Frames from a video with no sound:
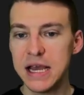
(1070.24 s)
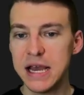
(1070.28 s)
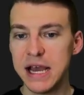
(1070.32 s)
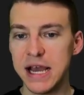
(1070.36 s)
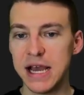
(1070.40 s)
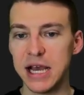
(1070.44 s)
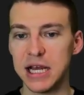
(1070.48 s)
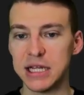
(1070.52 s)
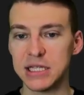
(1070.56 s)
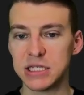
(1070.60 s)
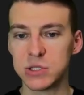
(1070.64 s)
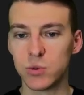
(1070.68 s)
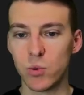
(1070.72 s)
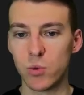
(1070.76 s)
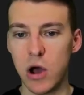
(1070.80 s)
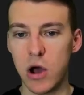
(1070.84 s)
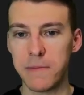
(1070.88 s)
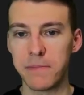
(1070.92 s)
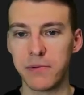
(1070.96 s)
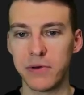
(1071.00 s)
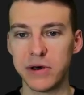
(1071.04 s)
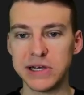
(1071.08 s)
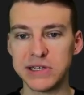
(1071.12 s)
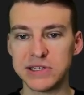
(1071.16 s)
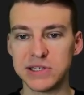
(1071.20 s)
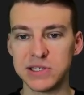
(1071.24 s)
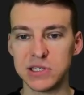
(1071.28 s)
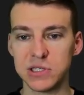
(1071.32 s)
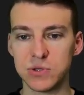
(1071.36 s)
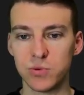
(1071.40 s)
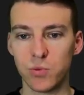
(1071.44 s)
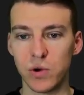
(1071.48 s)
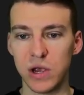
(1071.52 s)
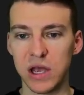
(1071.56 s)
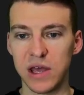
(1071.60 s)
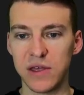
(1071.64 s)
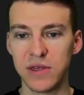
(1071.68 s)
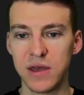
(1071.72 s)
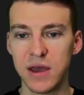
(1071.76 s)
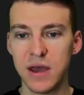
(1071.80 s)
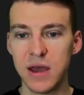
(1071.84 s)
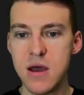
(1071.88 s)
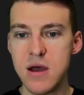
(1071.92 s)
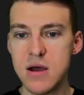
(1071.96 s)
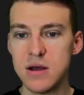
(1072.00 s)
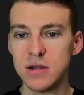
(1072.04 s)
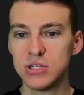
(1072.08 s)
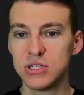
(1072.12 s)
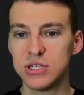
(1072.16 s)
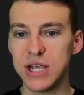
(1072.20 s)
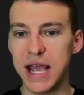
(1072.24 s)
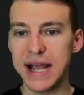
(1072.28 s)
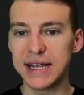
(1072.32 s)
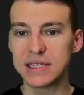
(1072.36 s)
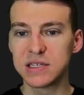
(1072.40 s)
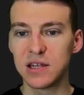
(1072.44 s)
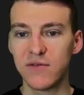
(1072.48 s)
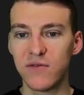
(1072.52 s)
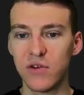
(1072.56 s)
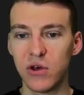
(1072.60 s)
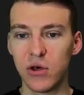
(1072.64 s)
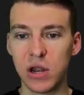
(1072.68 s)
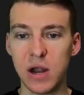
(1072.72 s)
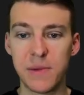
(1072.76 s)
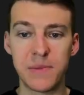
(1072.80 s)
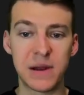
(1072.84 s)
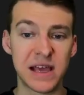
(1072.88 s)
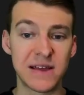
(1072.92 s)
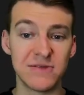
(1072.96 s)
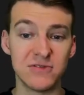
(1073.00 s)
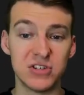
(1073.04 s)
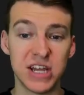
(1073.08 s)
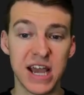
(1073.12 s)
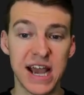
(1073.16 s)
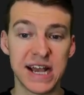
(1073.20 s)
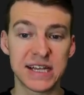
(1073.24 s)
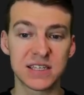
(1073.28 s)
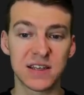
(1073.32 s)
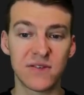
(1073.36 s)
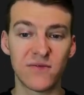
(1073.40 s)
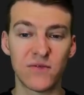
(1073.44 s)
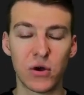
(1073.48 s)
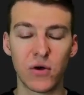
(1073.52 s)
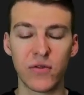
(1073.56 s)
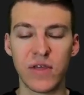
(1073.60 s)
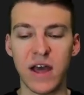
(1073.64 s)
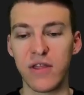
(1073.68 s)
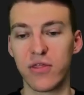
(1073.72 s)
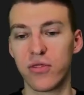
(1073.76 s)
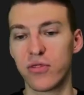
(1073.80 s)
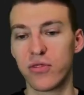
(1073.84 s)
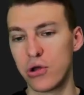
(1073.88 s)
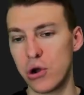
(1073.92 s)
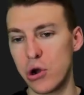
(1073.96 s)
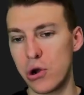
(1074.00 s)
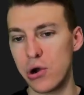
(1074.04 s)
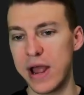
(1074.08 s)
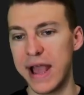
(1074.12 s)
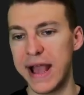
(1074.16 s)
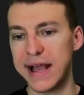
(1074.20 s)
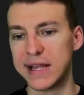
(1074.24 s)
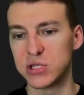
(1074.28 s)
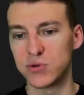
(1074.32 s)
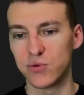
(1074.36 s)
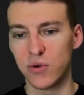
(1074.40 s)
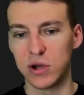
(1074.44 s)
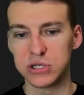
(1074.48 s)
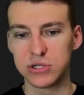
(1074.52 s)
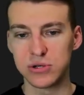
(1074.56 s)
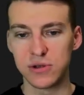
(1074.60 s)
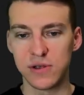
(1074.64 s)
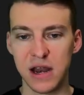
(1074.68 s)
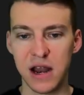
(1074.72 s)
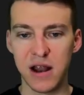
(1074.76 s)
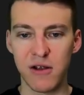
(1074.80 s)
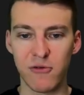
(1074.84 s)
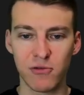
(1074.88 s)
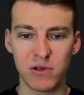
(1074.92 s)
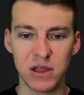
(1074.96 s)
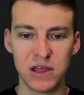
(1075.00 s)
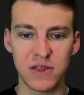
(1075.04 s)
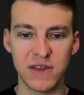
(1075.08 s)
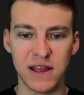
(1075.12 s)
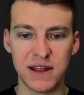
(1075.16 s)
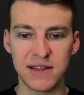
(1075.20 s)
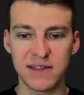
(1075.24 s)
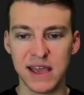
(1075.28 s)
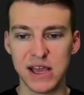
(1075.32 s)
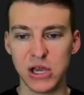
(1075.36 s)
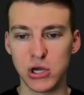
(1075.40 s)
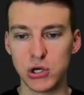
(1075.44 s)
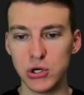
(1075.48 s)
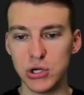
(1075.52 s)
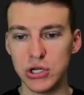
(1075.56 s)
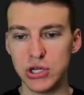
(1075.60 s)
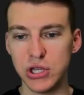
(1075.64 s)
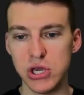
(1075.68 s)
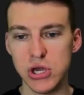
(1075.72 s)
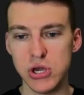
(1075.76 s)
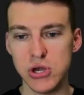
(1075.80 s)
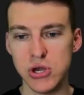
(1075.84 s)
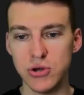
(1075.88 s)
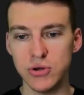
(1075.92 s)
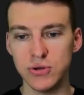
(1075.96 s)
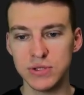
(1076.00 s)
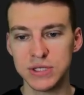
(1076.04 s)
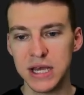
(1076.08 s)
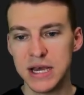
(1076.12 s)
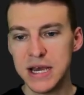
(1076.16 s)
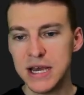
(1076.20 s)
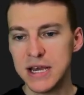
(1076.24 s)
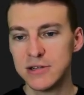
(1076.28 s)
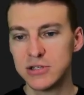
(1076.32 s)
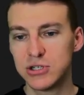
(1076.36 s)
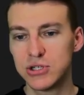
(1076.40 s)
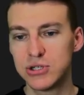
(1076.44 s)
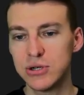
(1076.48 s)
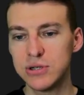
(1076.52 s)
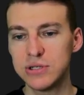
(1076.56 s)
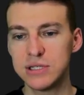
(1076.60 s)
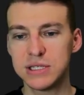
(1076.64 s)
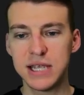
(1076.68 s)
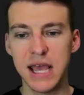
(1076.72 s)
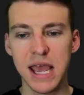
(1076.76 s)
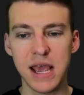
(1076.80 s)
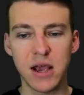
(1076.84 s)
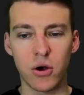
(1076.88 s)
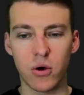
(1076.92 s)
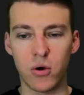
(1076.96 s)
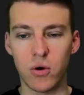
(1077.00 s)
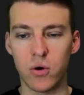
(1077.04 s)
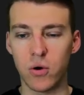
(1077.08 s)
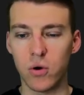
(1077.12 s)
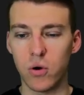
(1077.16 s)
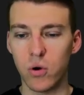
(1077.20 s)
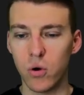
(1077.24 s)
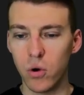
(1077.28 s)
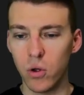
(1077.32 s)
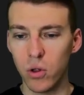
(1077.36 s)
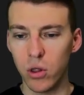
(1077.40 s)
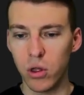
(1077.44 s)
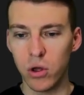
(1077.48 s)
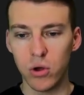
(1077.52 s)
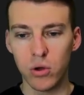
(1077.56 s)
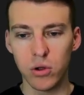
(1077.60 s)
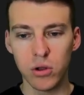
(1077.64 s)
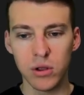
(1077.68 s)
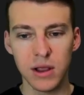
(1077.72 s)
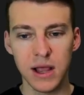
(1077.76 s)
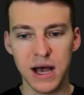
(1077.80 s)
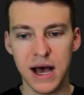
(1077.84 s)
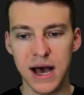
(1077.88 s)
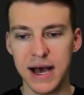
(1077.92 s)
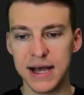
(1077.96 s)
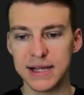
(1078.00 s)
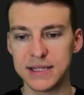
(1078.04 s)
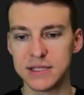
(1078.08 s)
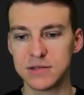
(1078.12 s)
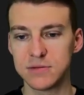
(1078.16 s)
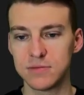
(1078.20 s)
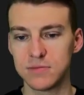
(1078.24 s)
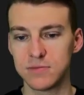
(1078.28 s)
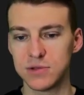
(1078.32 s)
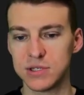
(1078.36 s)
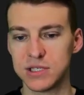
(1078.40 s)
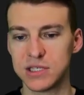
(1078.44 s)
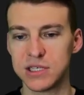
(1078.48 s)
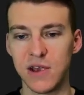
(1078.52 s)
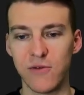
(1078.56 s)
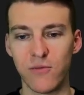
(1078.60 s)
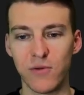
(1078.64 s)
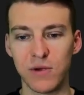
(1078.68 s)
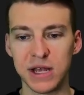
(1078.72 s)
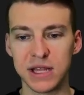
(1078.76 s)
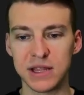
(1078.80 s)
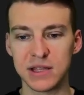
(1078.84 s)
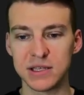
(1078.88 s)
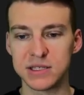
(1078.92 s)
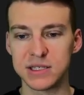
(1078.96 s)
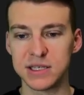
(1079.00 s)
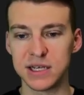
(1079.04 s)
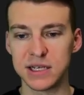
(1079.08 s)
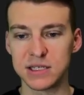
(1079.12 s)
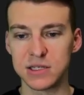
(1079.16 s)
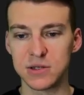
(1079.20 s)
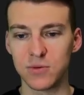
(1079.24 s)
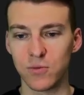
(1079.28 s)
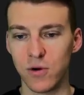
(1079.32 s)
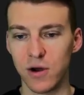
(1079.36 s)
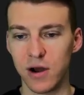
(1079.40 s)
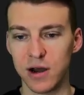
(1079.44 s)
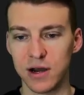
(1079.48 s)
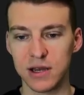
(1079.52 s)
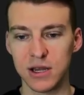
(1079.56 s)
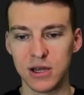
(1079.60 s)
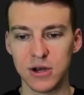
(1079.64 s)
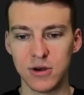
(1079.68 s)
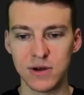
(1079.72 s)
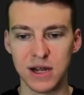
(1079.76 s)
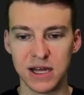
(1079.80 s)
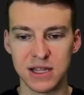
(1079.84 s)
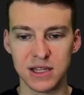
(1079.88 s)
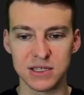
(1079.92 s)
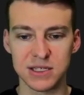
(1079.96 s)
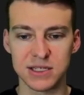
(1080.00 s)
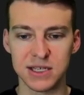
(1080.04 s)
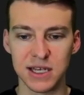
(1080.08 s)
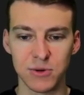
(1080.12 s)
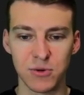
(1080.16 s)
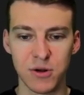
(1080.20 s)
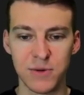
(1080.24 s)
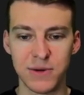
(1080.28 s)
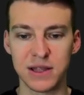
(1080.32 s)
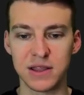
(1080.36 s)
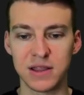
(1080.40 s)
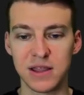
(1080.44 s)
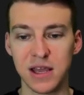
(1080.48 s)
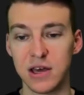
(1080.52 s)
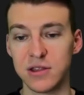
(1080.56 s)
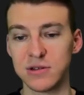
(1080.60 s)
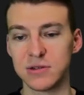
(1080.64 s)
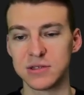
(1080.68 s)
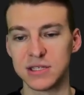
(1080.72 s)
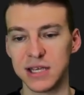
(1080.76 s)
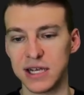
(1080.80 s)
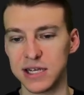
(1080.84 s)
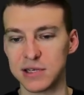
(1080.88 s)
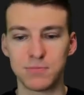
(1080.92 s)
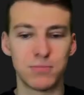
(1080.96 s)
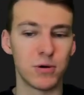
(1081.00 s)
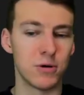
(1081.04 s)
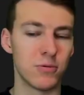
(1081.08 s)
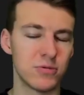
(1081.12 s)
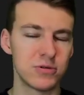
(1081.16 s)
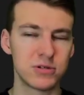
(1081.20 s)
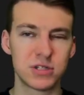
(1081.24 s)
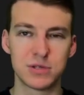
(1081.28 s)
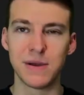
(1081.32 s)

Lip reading: and swap places with Jacksonville, and I'm going to give Jacksonville that third edge rusher that I really think they could use. Shouldn't take a whole lot. Let's see if we can get the 6 to work. No, not the 6. What about the other 6? Boom. We'll just